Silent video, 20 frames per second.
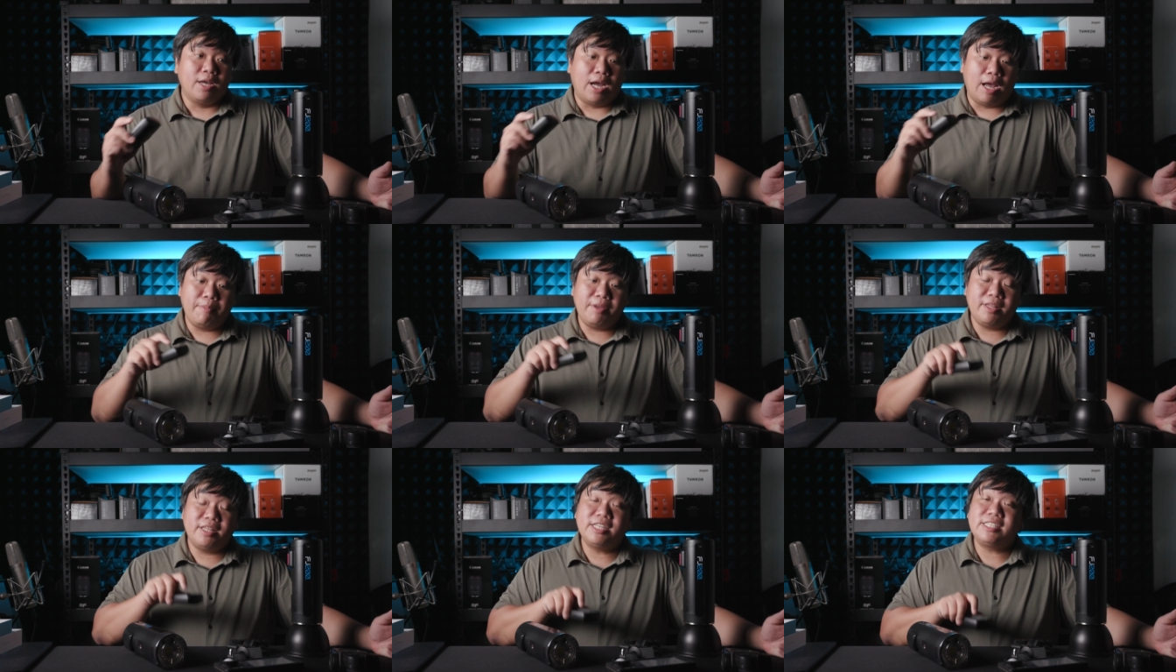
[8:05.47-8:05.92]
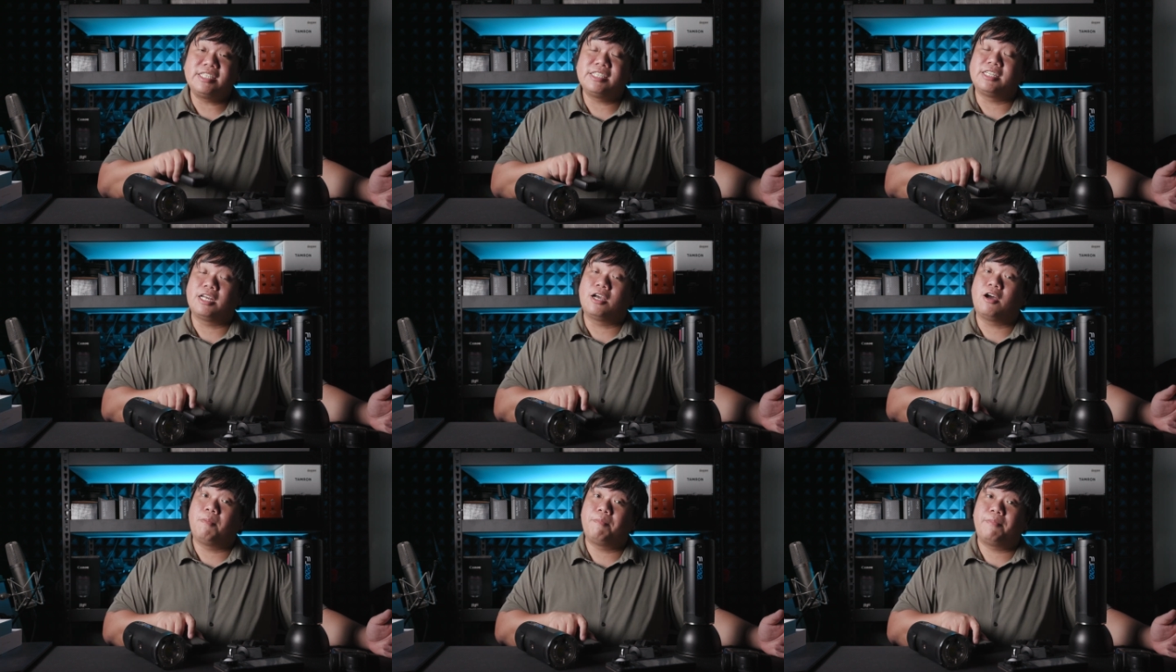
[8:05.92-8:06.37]
I mean, this
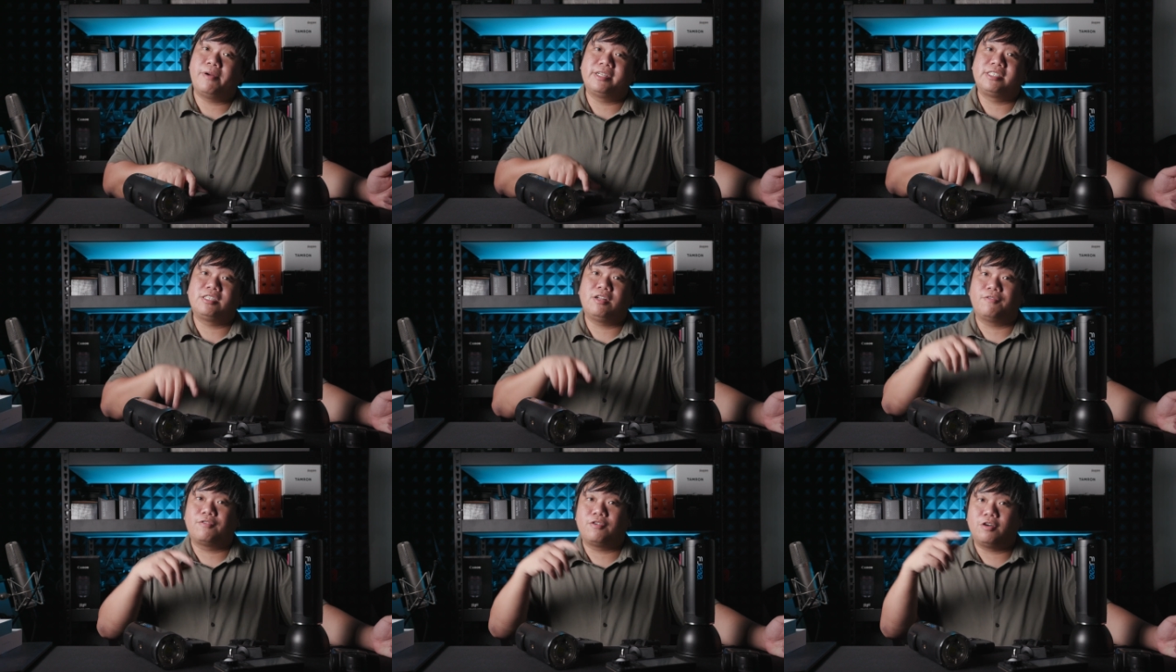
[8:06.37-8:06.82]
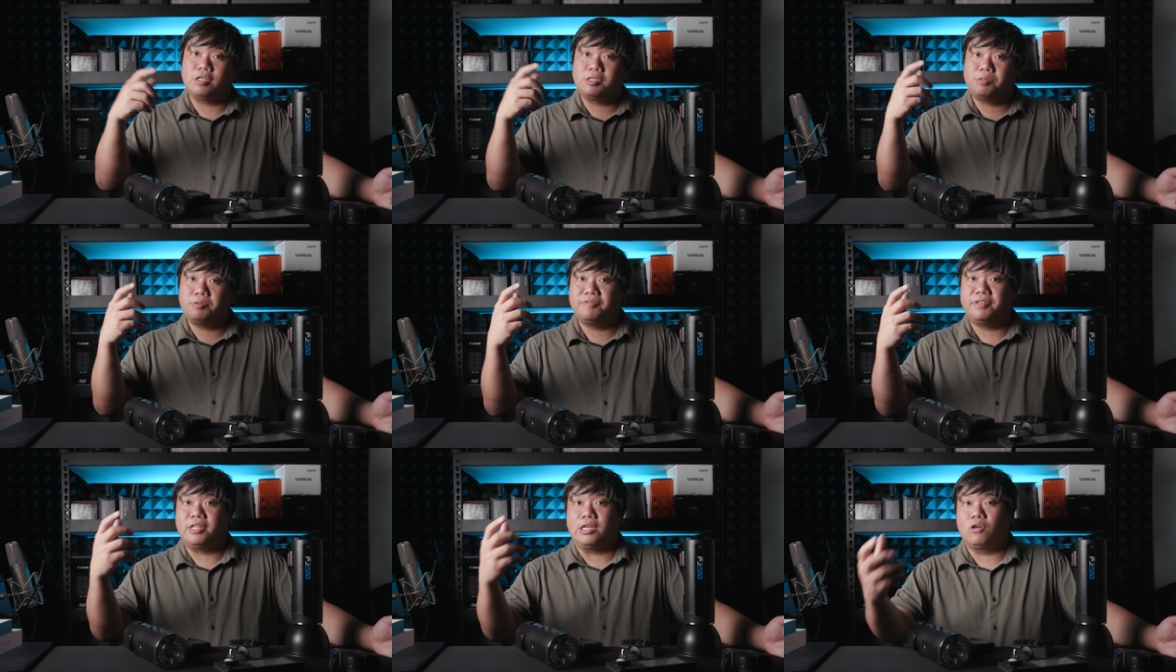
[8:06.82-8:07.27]
is in comparison, of
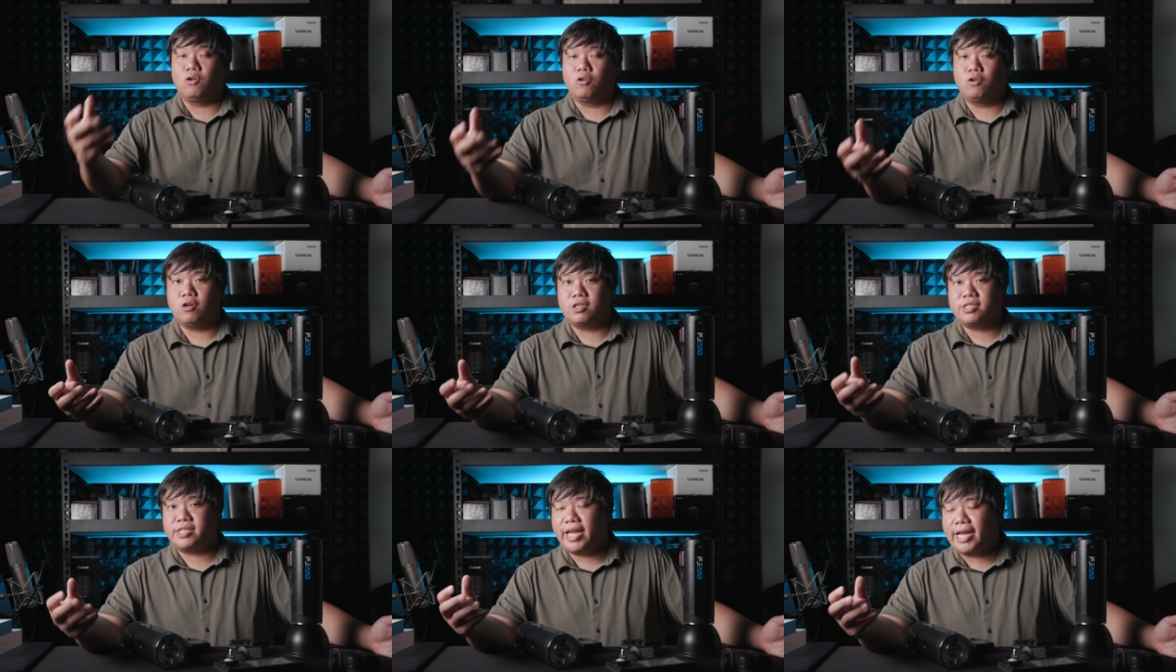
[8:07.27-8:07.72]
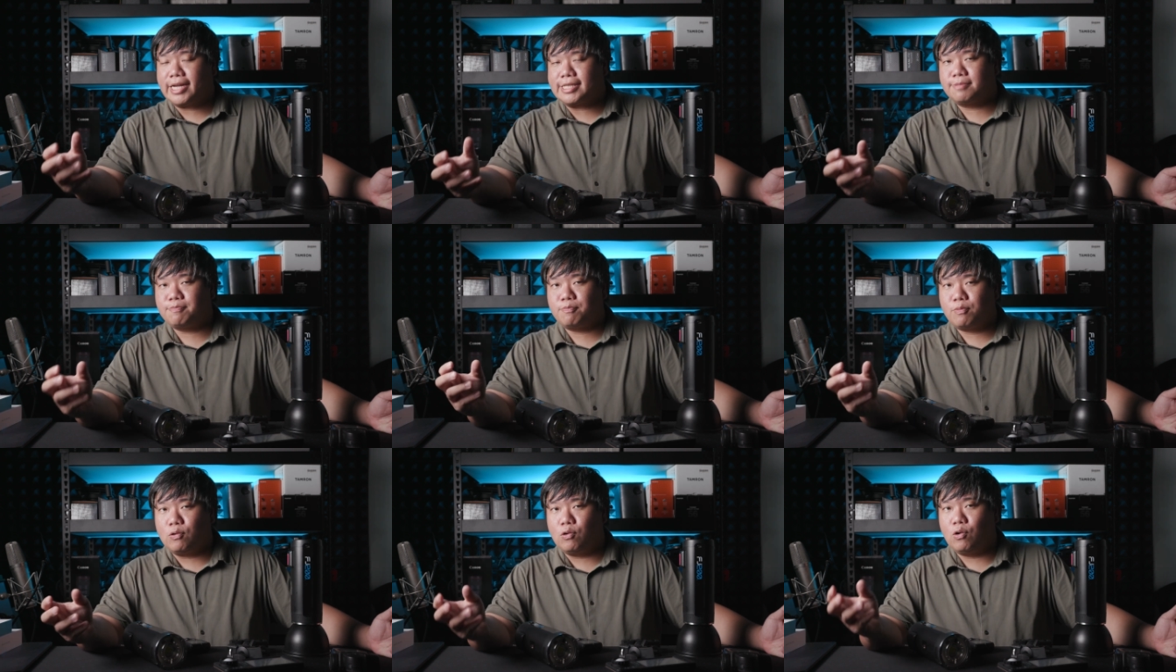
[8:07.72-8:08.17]
course, with the Godox
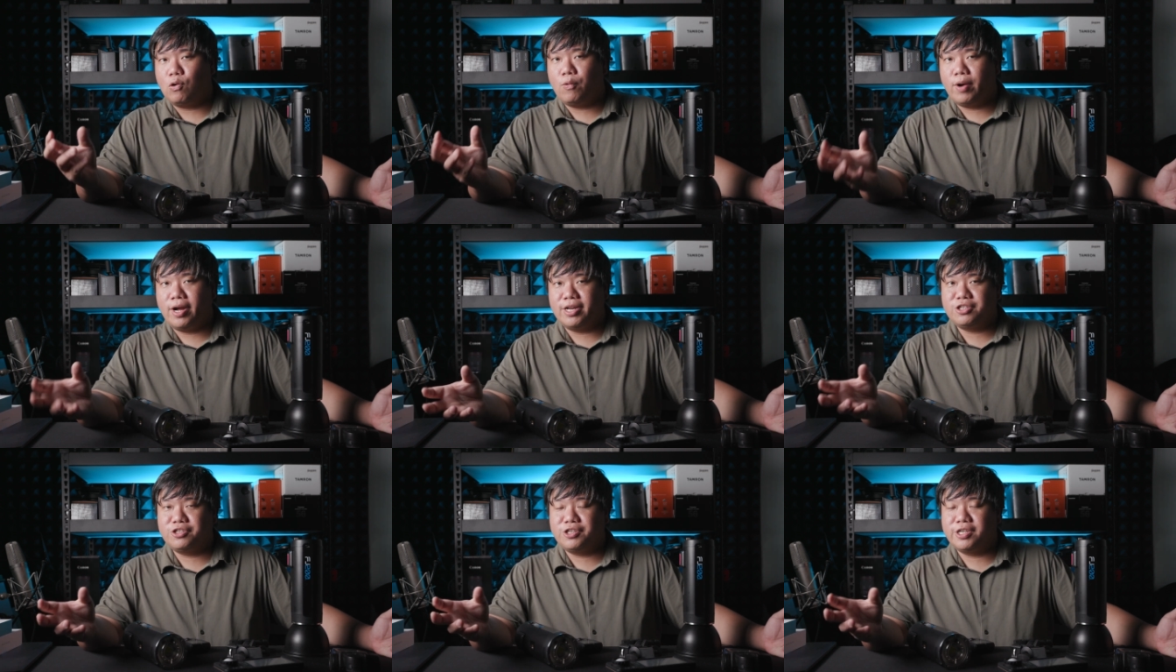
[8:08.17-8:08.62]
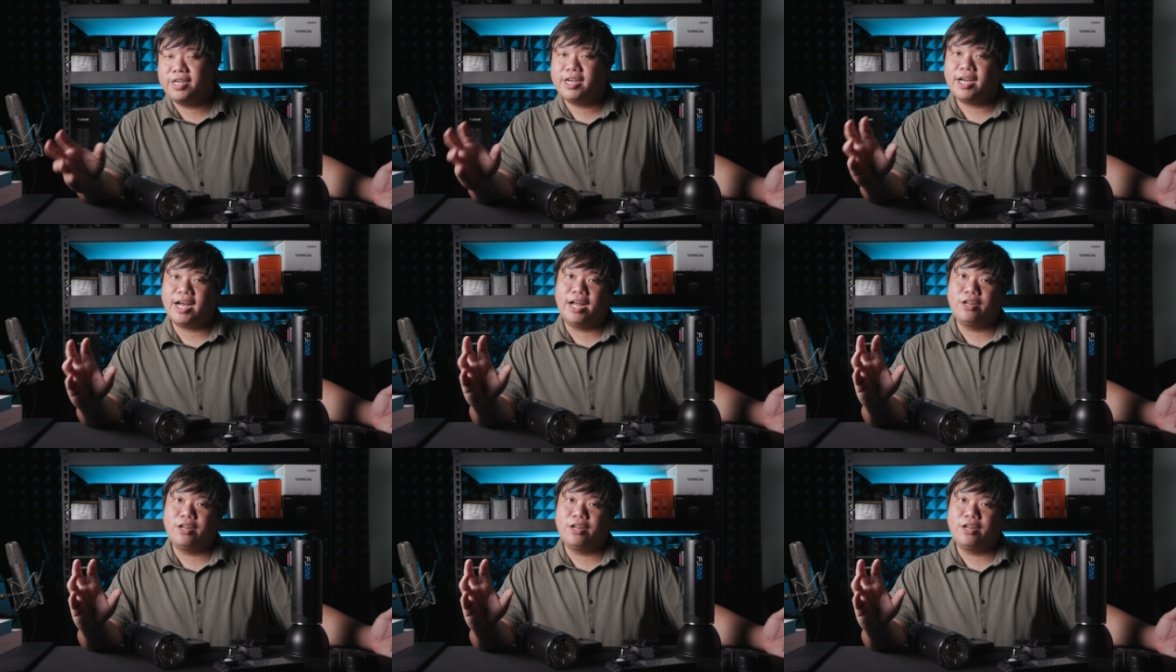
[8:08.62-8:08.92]
X Pro one trigger.